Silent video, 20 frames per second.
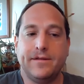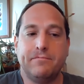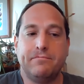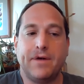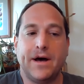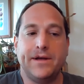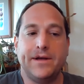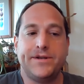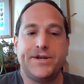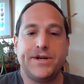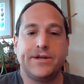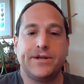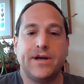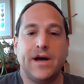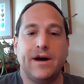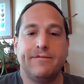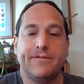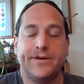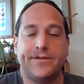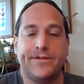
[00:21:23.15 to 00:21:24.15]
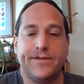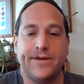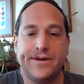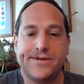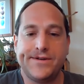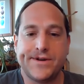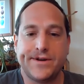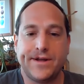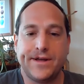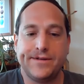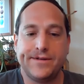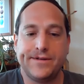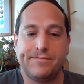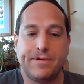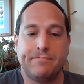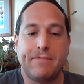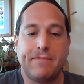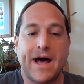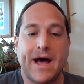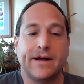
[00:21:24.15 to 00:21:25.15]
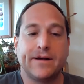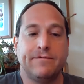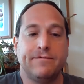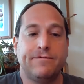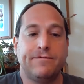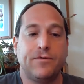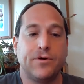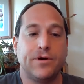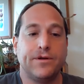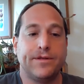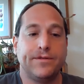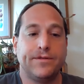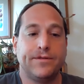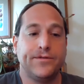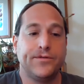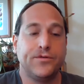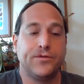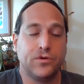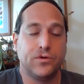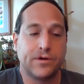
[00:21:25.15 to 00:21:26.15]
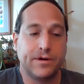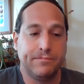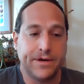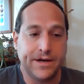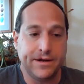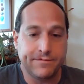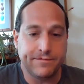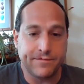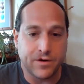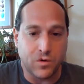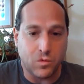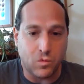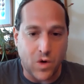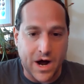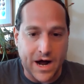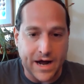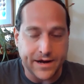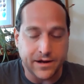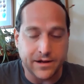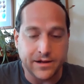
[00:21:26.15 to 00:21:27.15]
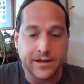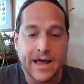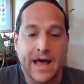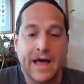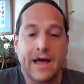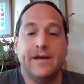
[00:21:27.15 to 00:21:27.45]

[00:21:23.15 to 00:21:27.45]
the budget conversation has been back and forth in the school committee for a while.